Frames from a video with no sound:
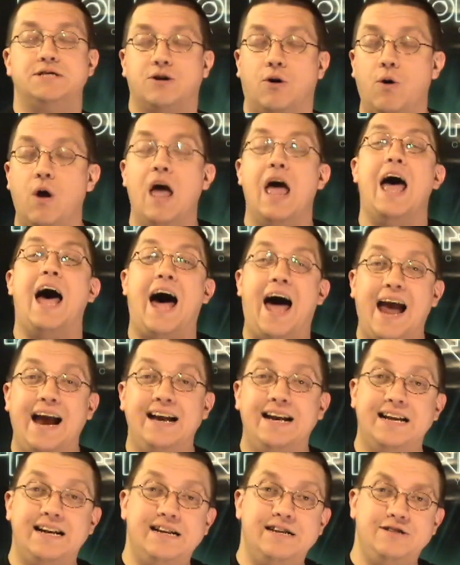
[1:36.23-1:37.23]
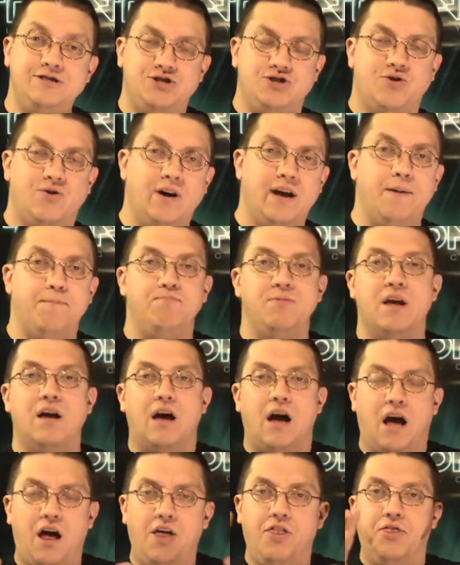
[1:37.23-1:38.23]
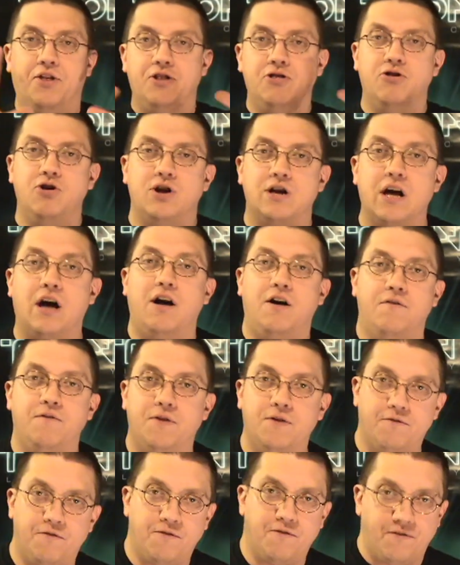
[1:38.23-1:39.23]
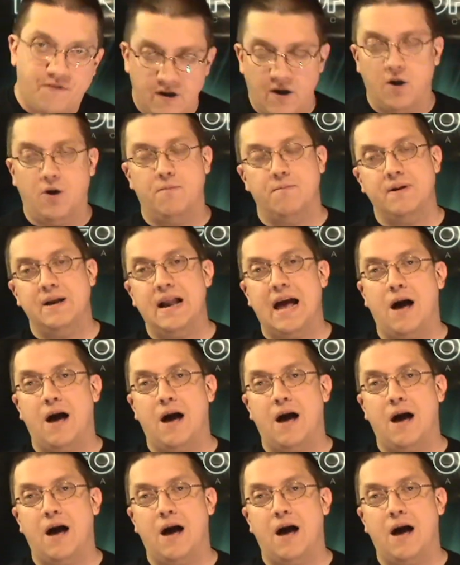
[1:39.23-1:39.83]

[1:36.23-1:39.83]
So I did enjoy uh, the look of the film.